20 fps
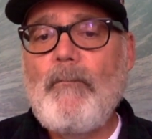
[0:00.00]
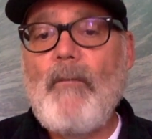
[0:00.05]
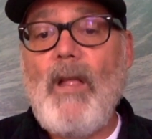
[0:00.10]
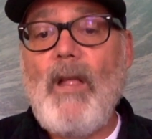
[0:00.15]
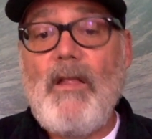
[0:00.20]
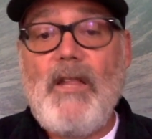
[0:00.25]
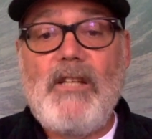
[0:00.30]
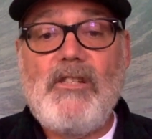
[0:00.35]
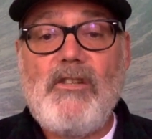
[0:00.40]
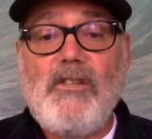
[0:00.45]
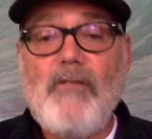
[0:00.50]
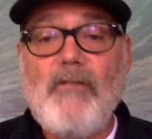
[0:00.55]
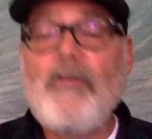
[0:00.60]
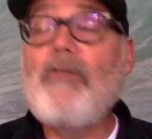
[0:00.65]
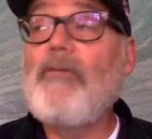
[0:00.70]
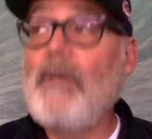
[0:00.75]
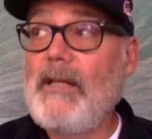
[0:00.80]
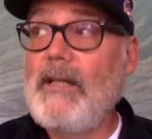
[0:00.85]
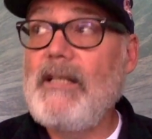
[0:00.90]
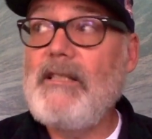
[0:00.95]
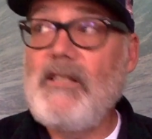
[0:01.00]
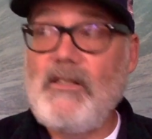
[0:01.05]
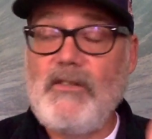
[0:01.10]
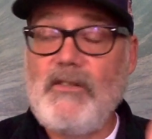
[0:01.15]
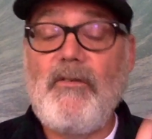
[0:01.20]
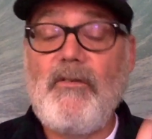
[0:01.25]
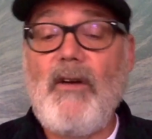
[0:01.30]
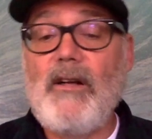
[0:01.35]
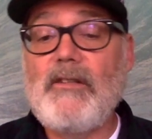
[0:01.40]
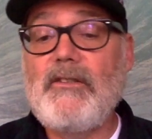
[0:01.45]
they serve a religious
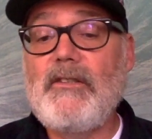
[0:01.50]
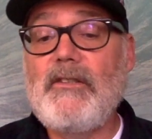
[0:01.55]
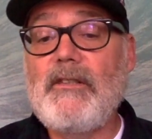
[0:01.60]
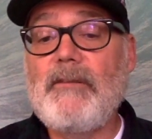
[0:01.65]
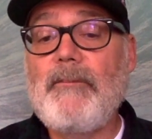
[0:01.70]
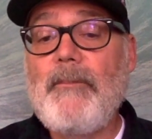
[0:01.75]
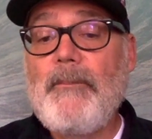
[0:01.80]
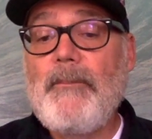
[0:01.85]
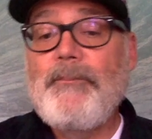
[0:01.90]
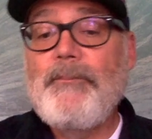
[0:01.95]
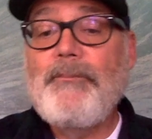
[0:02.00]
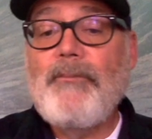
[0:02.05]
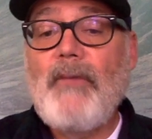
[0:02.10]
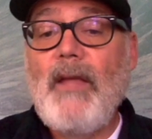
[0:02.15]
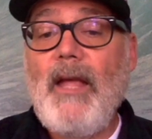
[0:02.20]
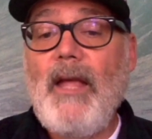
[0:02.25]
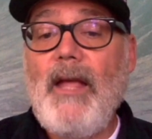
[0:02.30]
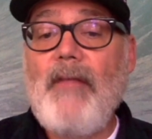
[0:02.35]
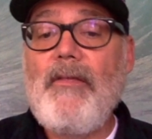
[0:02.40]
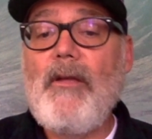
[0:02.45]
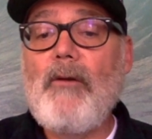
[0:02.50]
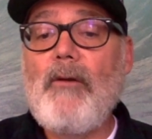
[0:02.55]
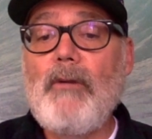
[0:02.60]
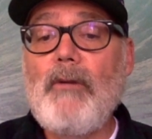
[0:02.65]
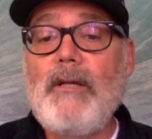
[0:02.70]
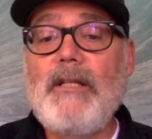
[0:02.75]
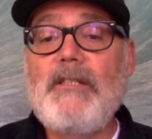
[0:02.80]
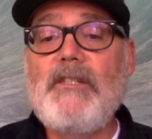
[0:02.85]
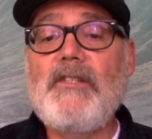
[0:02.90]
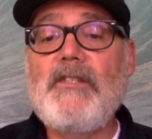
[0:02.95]
function. And their
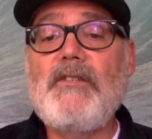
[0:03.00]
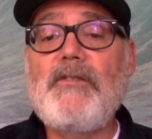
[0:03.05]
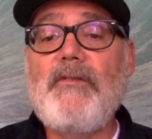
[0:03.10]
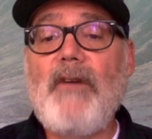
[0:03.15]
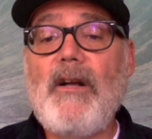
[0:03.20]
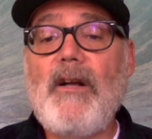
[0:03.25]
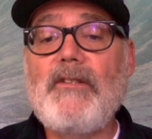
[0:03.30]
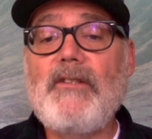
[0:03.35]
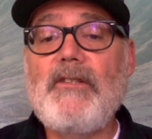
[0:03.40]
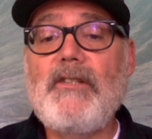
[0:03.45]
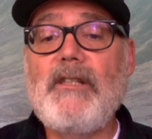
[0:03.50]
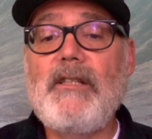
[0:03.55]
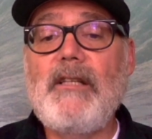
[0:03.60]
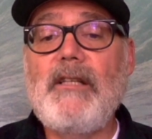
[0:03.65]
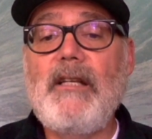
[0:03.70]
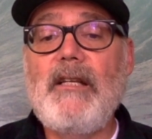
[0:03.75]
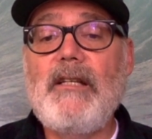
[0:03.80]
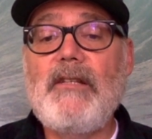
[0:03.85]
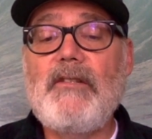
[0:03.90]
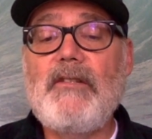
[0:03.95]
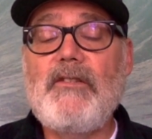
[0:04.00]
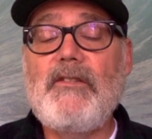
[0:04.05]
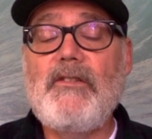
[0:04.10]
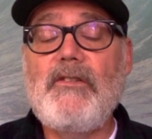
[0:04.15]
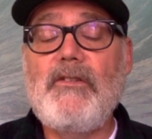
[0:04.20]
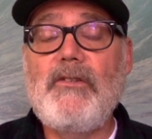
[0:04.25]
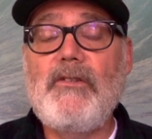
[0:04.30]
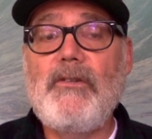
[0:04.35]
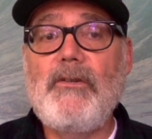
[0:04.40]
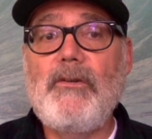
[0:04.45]
religious function is
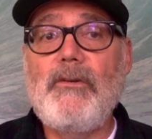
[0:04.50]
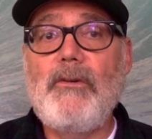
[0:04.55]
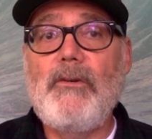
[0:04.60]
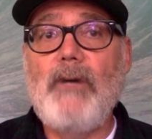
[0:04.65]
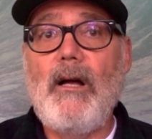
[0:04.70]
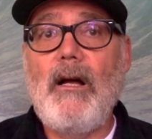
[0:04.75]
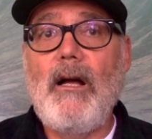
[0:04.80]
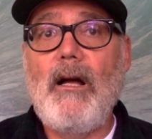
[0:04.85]
to